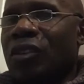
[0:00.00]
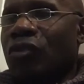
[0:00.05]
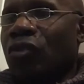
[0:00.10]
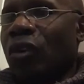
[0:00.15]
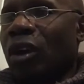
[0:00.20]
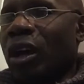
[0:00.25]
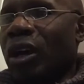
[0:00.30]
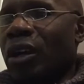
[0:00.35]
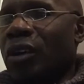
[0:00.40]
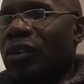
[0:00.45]
eat
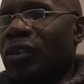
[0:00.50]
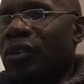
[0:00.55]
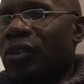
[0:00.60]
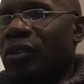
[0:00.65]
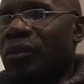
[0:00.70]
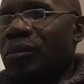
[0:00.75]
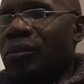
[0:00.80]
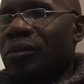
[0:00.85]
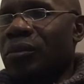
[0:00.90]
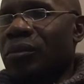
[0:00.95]

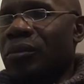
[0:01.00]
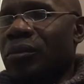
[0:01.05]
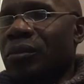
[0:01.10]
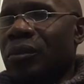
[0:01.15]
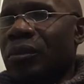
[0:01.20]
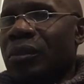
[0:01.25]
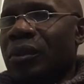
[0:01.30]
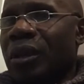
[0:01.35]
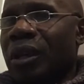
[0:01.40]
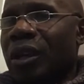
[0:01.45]
rocks,
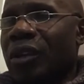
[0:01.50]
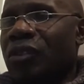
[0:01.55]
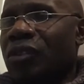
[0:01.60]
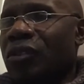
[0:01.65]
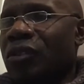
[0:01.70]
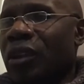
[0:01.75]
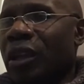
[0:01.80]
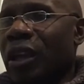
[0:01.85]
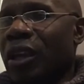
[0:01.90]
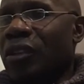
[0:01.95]
a,
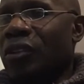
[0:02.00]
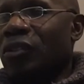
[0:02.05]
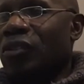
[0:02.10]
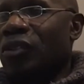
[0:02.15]
a